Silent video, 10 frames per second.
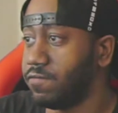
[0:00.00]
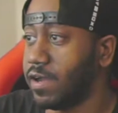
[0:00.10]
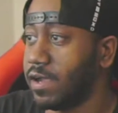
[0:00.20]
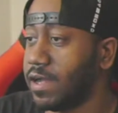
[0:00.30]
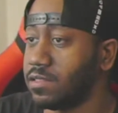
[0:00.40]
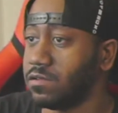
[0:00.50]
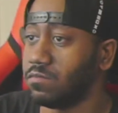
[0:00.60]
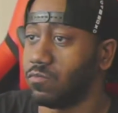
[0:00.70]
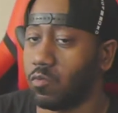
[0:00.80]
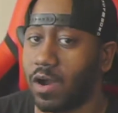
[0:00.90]
I got the
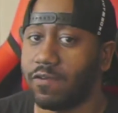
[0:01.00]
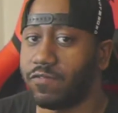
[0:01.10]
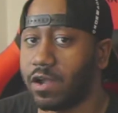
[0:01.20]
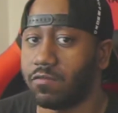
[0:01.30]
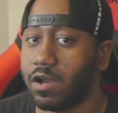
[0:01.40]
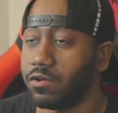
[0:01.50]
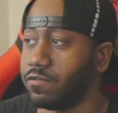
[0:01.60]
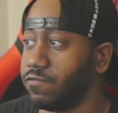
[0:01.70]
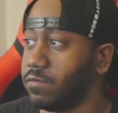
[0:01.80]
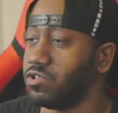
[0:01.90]
Wi-Fi router from